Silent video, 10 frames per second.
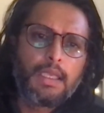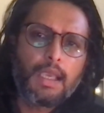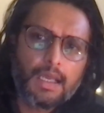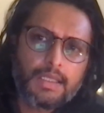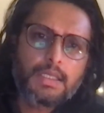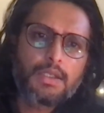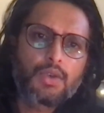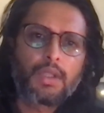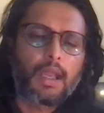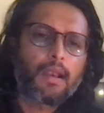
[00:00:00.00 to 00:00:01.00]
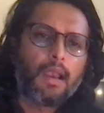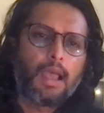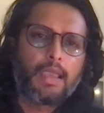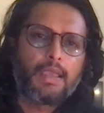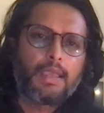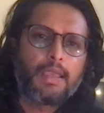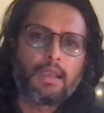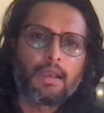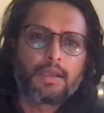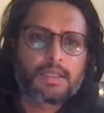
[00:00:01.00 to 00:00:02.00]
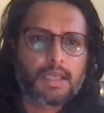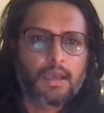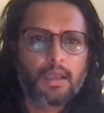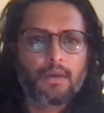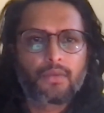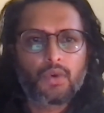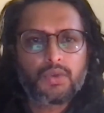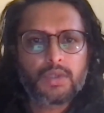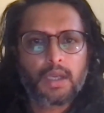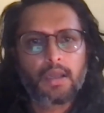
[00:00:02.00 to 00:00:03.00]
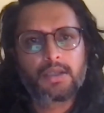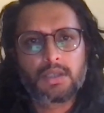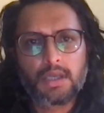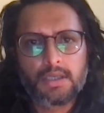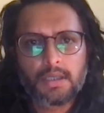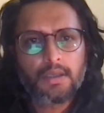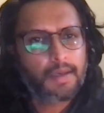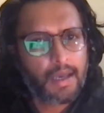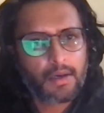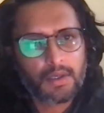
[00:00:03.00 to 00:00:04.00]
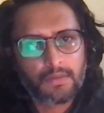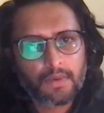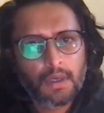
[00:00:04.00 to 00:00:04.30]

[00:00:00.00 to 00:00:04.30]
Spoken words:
The answer to that lies in understanding, of course, that history is a narrative.